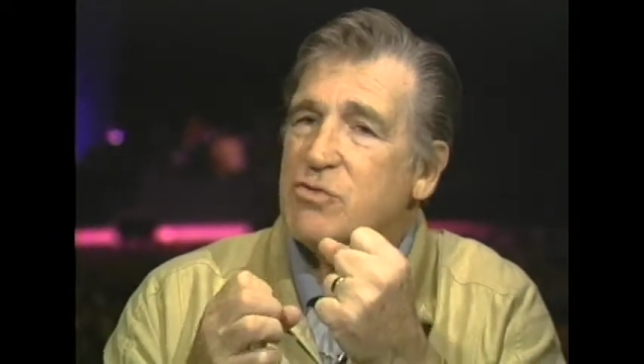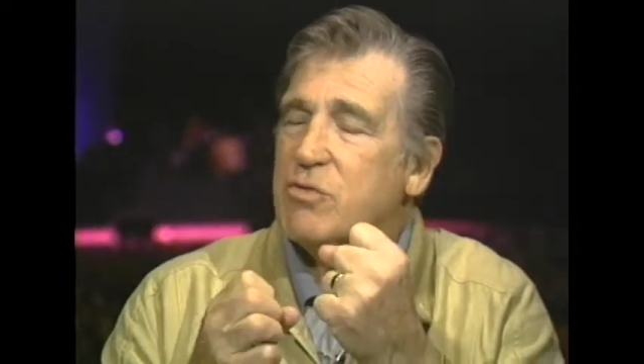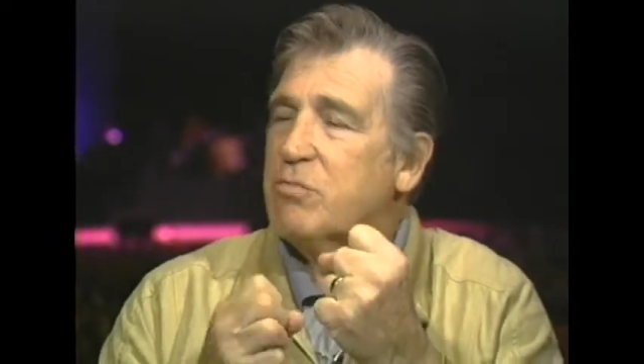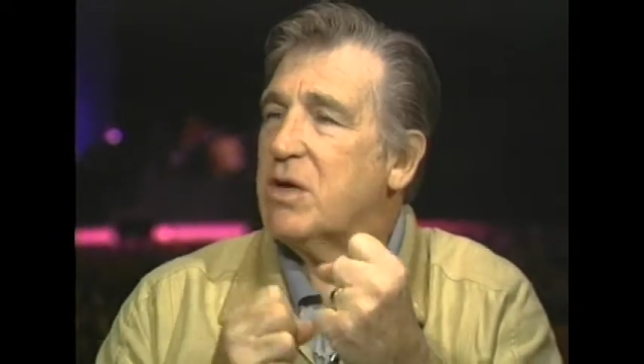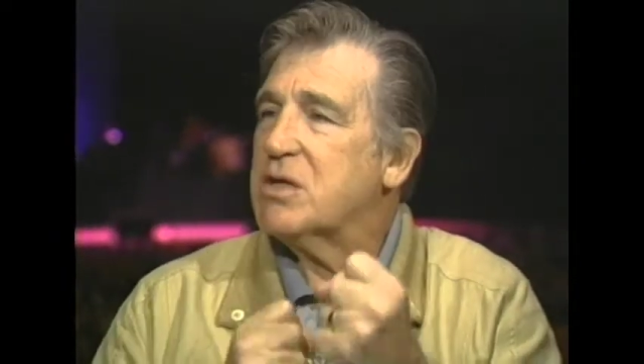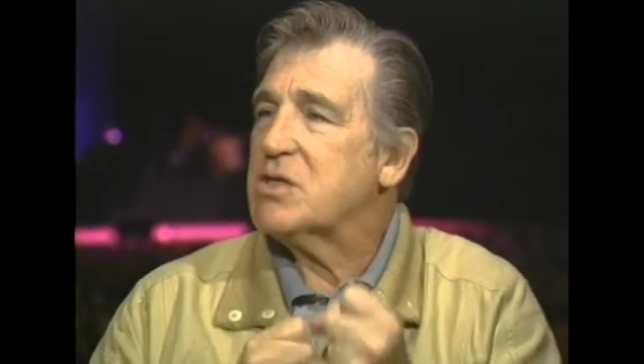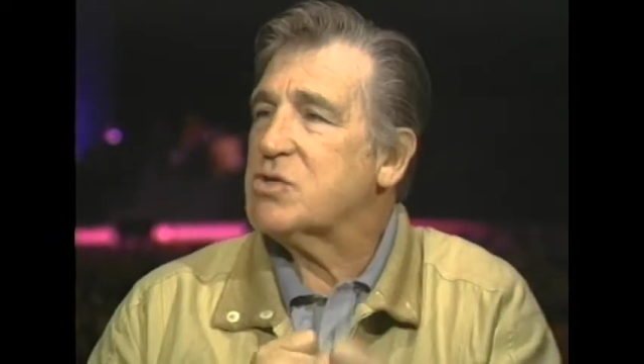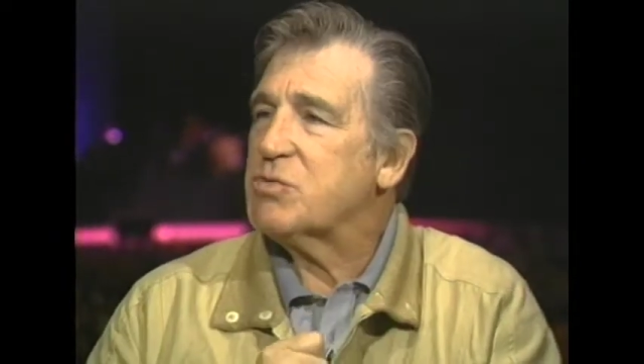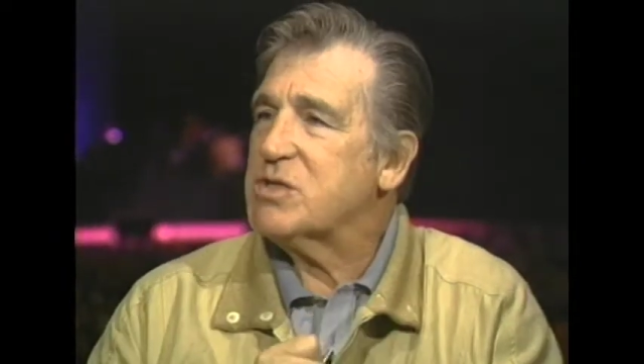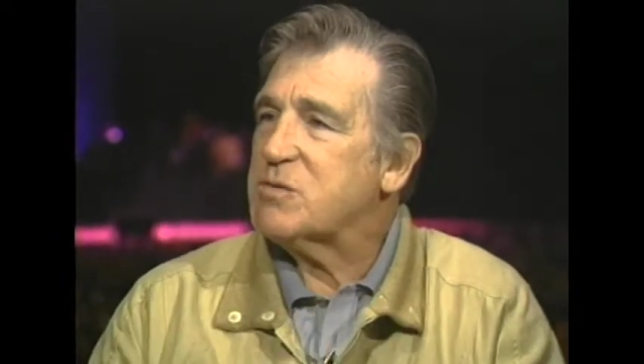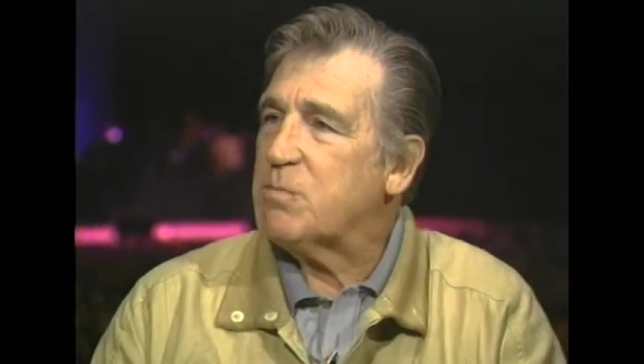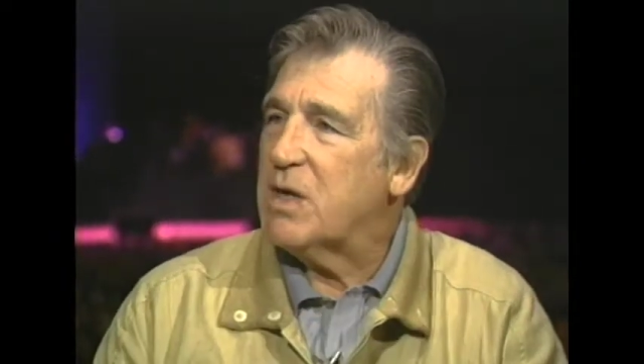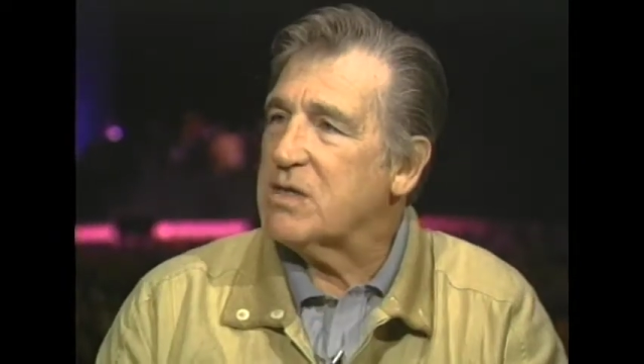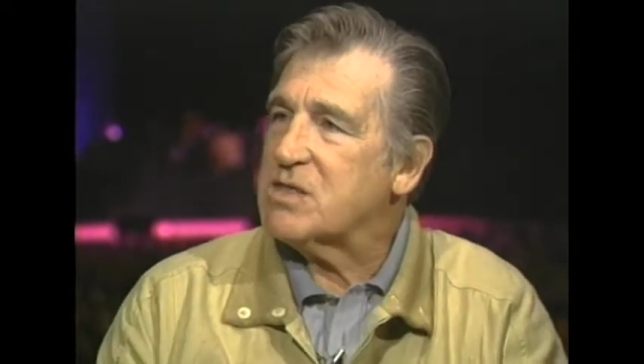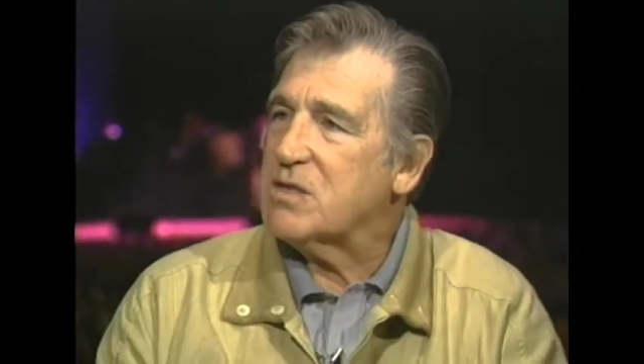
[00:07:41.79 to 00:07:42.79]
tremendous
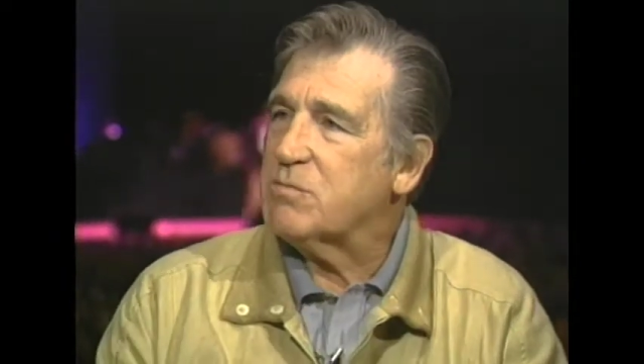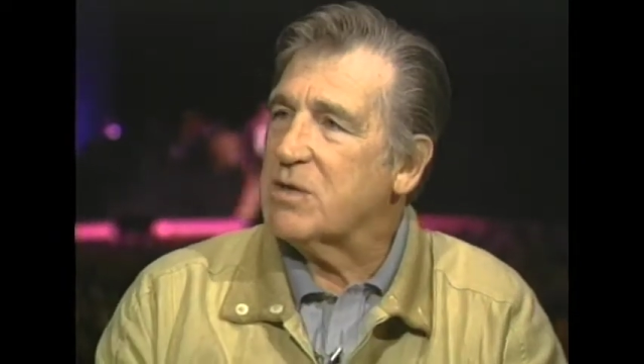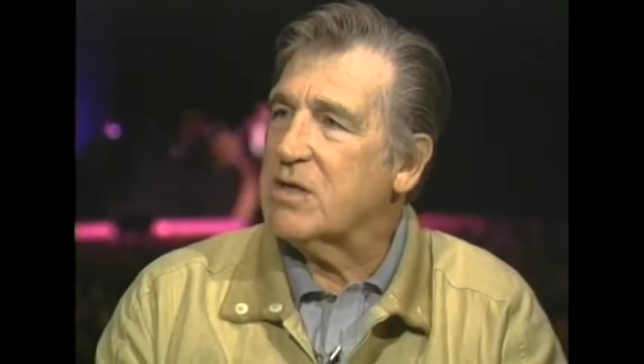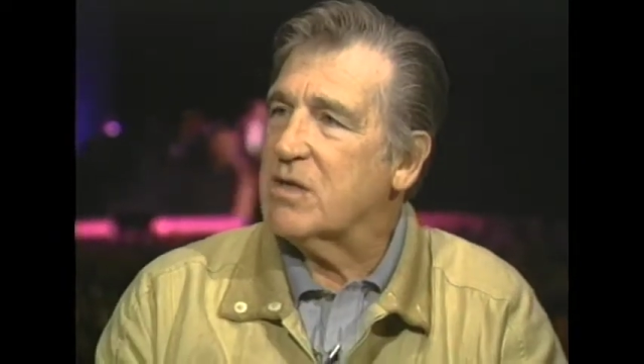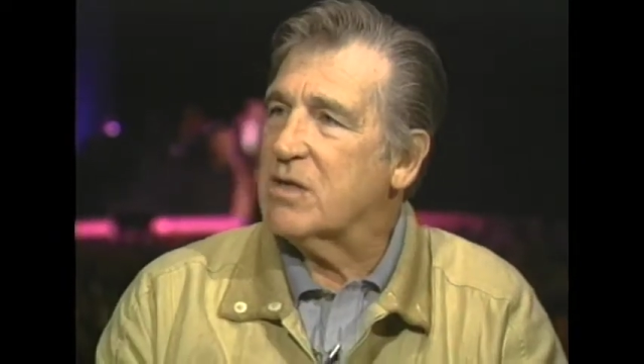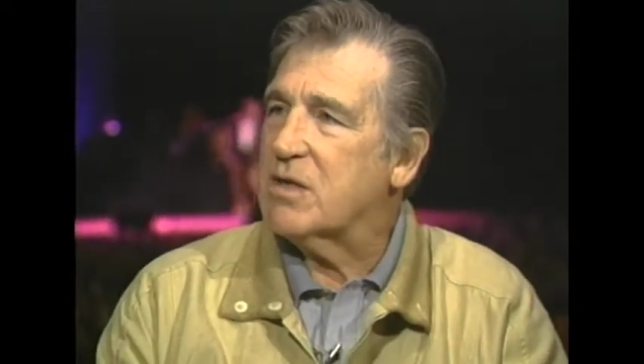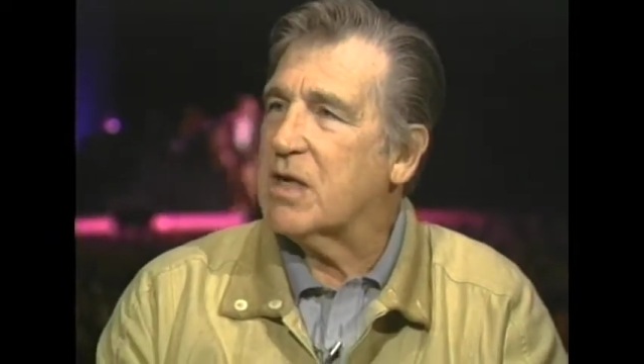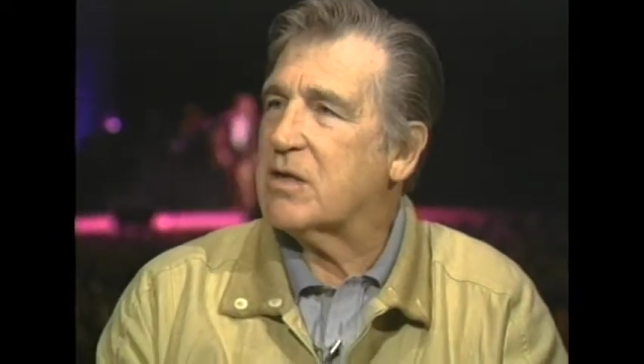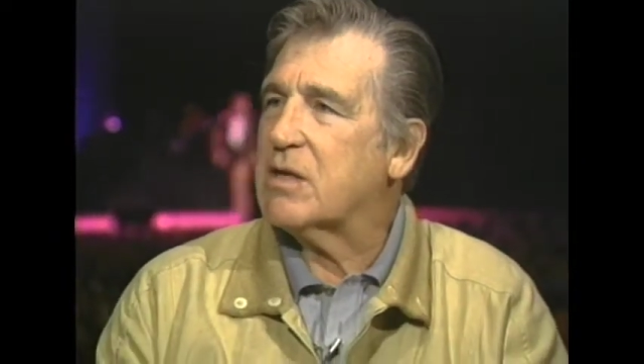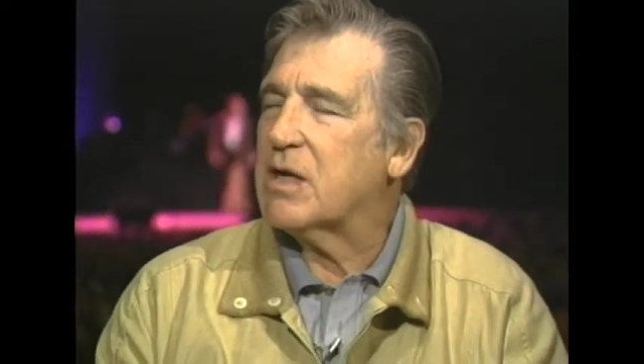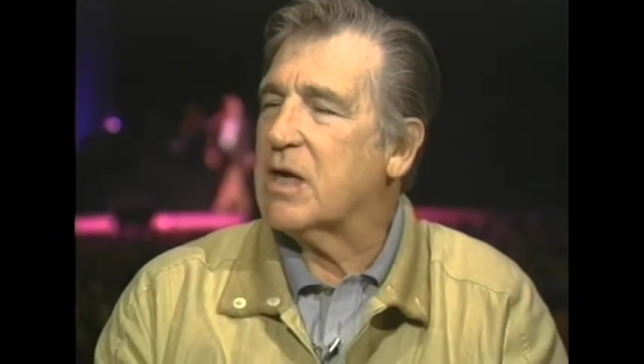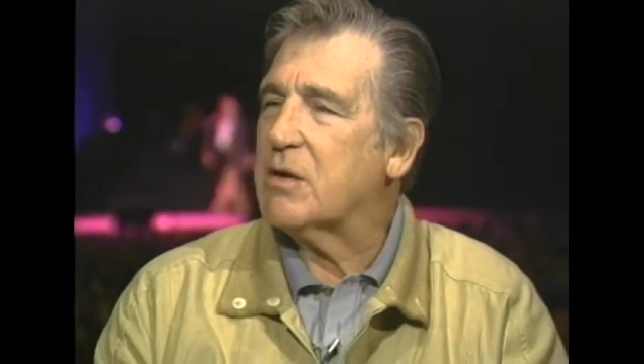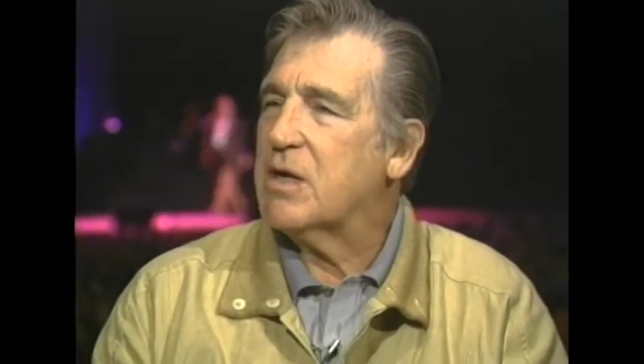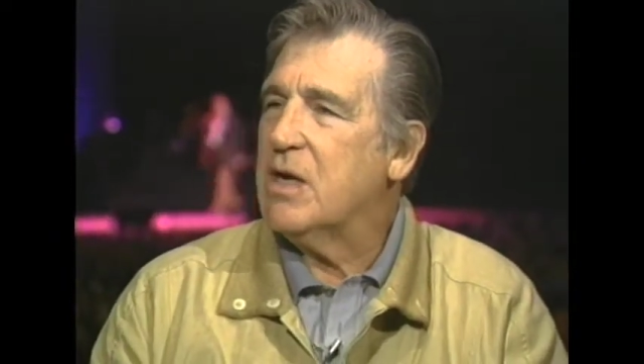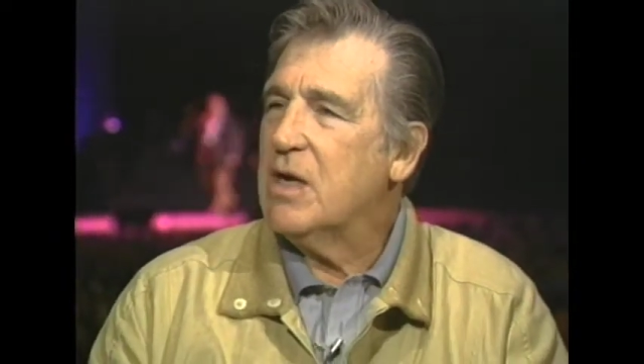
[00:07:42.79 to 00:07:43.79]
responsibility
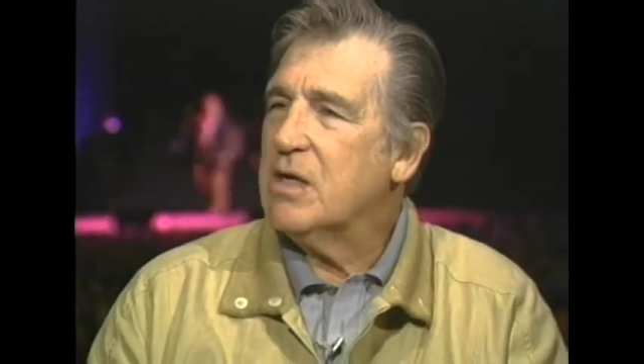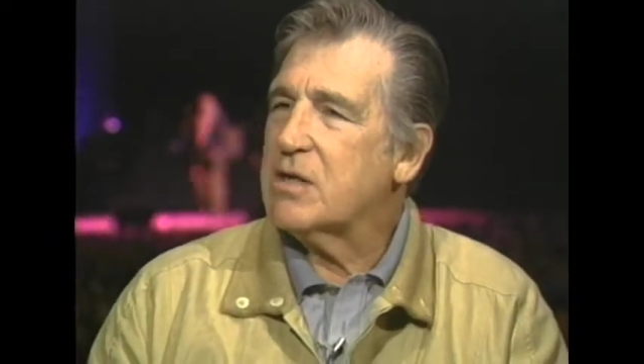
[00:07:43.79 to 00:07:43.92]
that